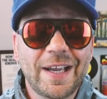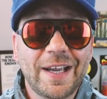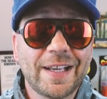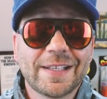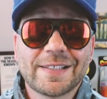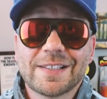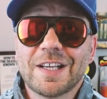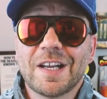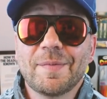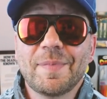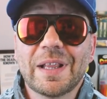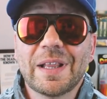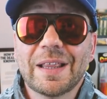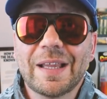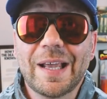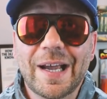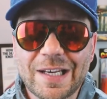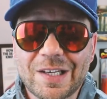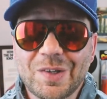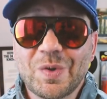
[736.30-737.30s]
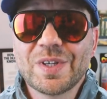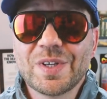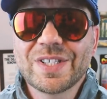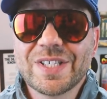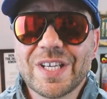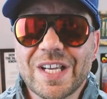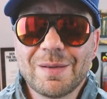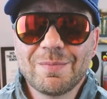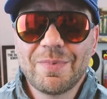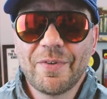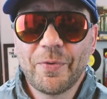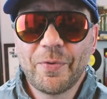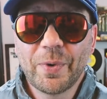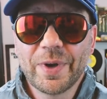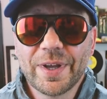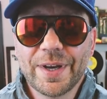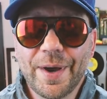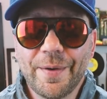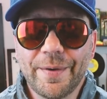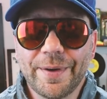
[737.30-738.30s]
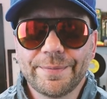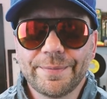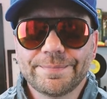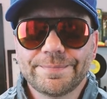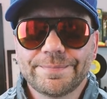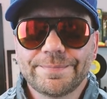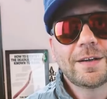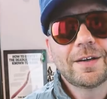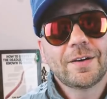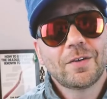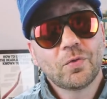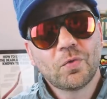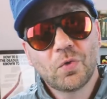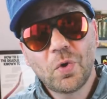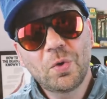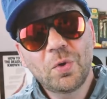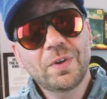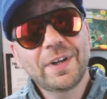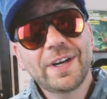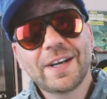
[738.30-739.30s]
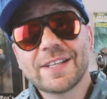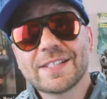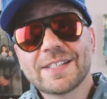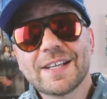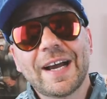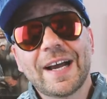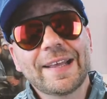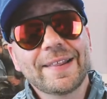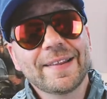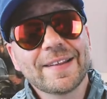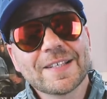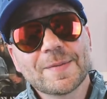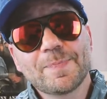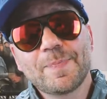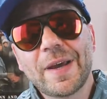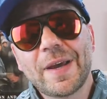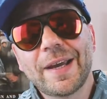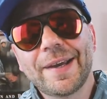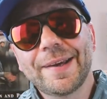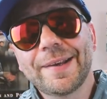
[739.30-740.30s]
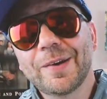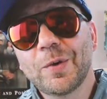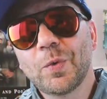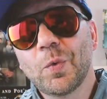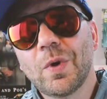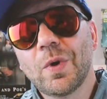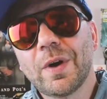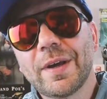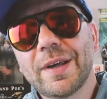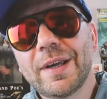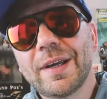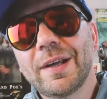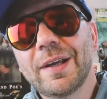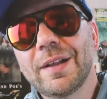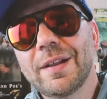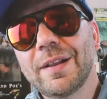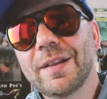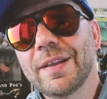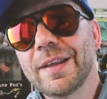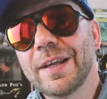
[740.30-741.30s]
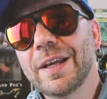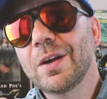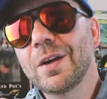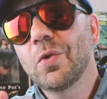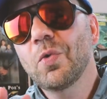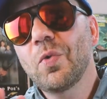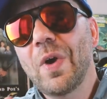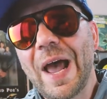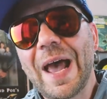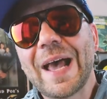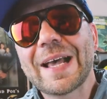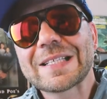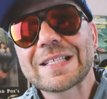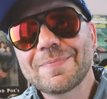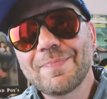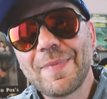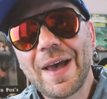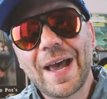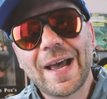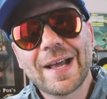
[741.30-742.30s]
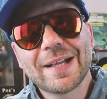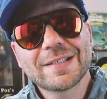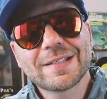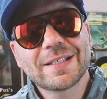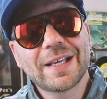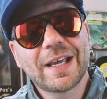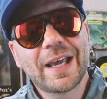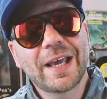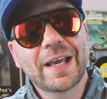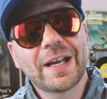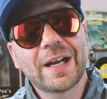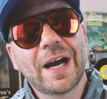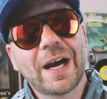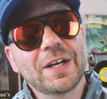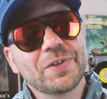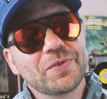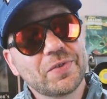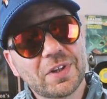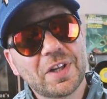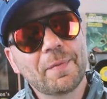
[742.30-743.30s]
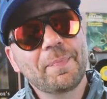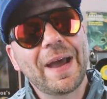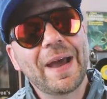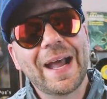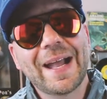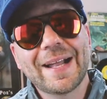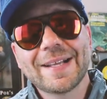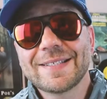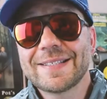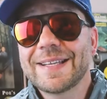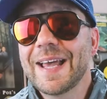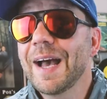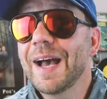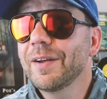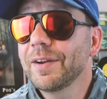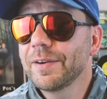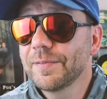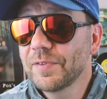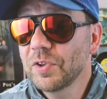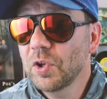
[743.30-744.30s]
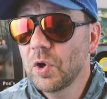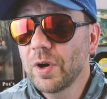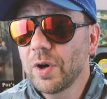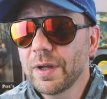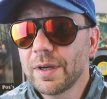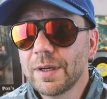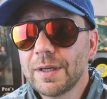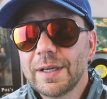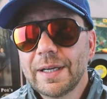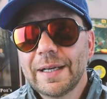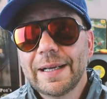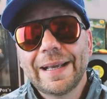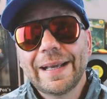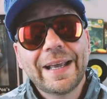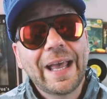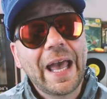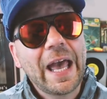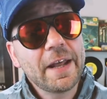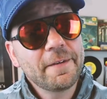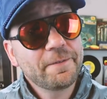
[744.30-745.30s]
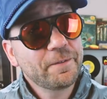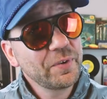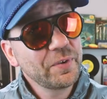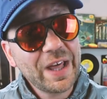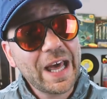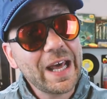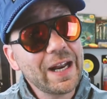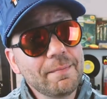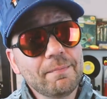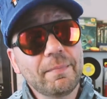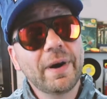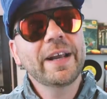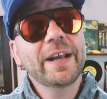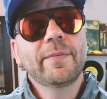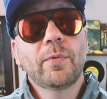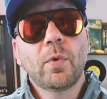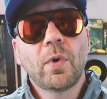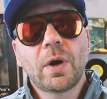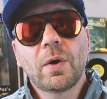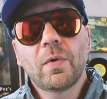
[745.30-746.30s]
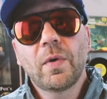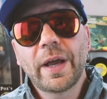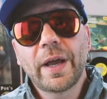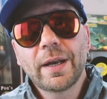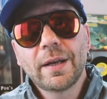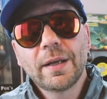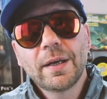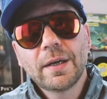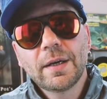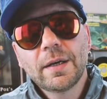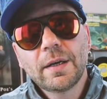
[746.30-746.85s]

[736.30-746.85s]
It's gonna be line twist city before you know it. Roland designed this bait working the grass mats and hydrilla pads down in Florida. And for that, it might have worked great.